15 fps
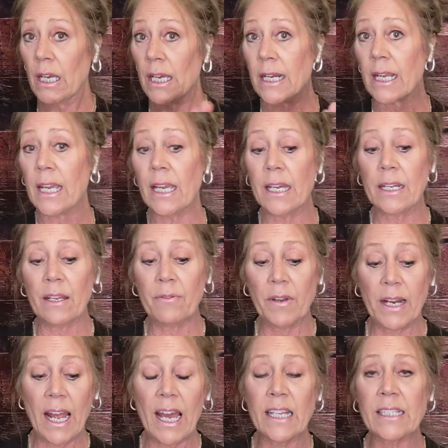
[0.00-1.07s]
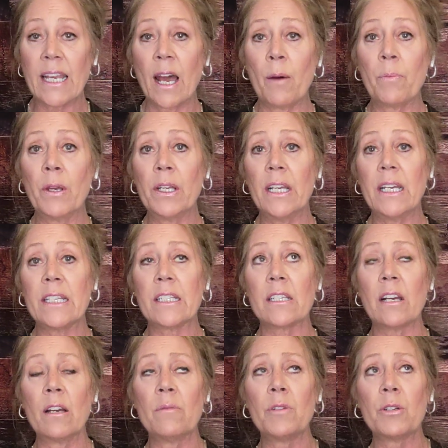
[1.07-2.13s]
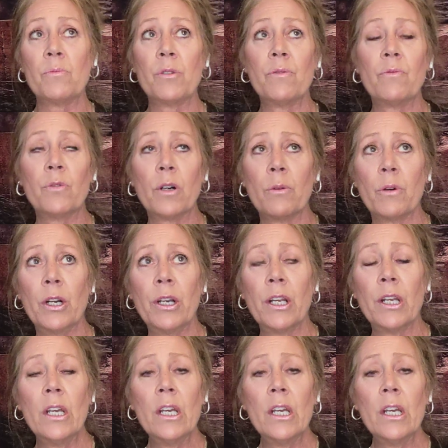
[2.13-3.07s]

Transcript: And again, if it has happened, it's time to move forward.